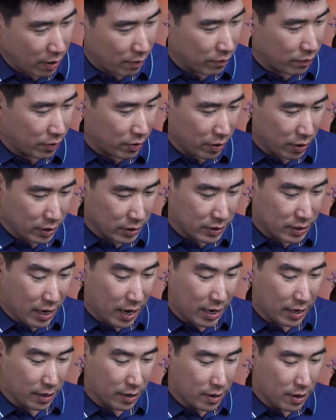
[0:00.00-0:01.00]
I've got to
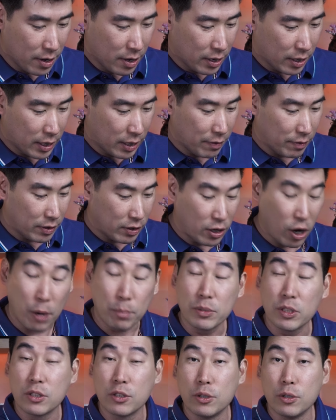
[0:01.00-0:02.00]
say, give it
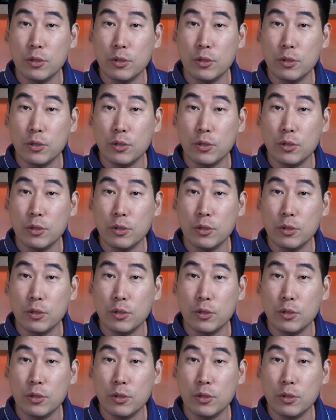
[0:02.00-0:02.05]
tops